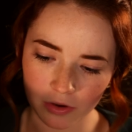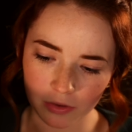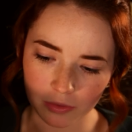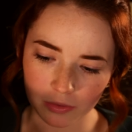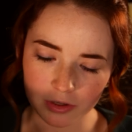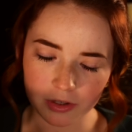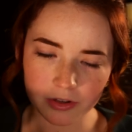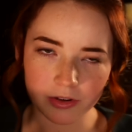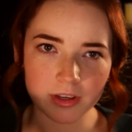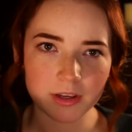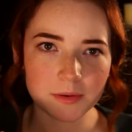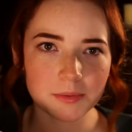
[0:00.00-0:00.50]
Were
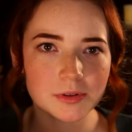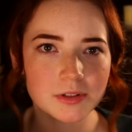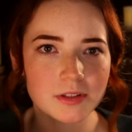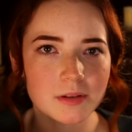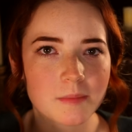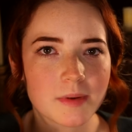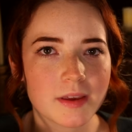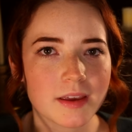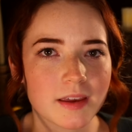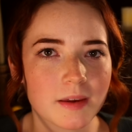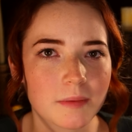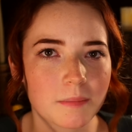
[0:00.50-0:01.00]
you able to
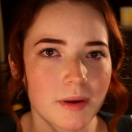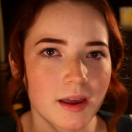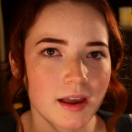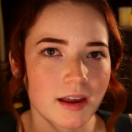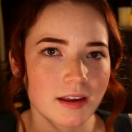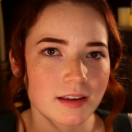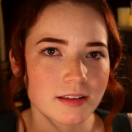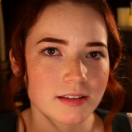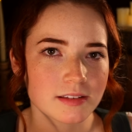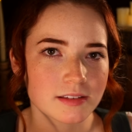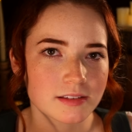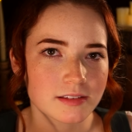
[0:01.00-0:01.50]
make it
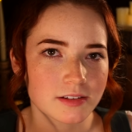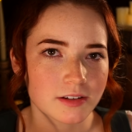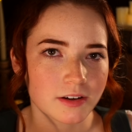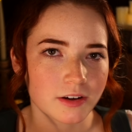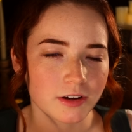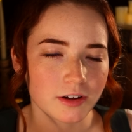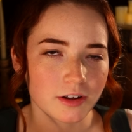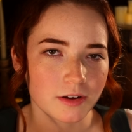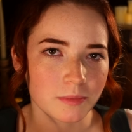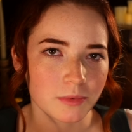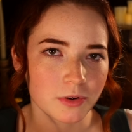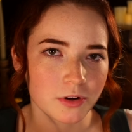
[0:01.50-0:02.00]
past
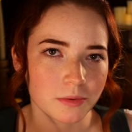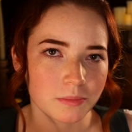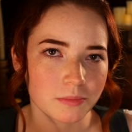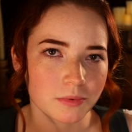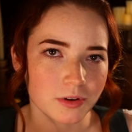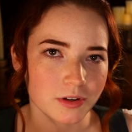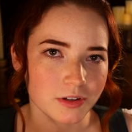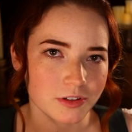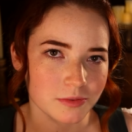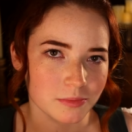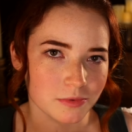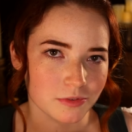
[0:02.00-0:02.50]
Argamore
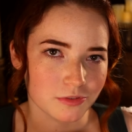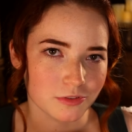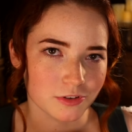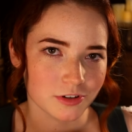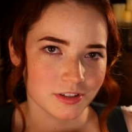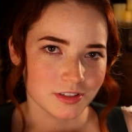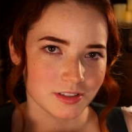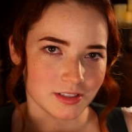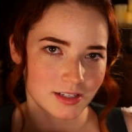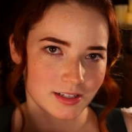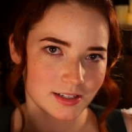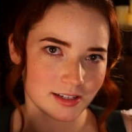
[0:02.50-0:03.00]
Bridge before
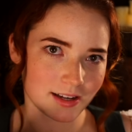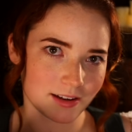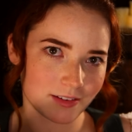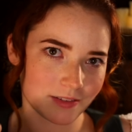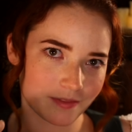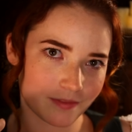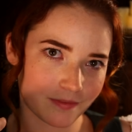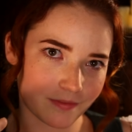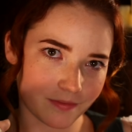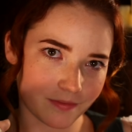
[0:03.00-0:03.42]
sundown?